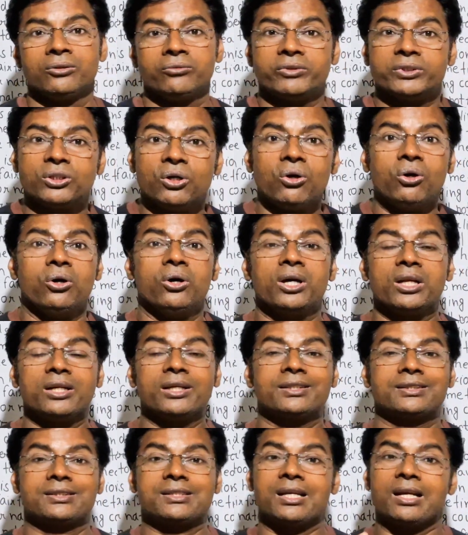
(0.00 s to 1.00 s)

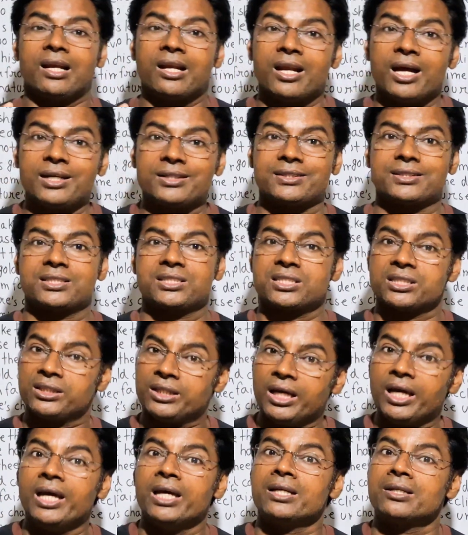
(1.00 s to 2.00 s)

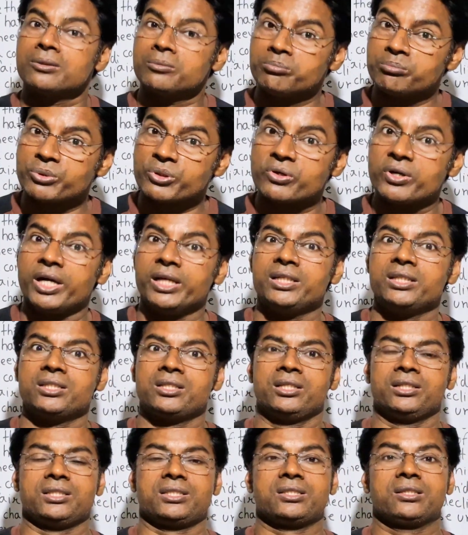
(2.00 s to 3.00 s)
luster and
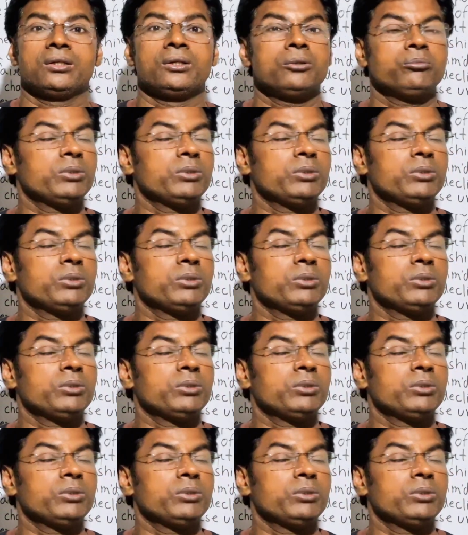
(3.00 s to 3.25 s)
brightness.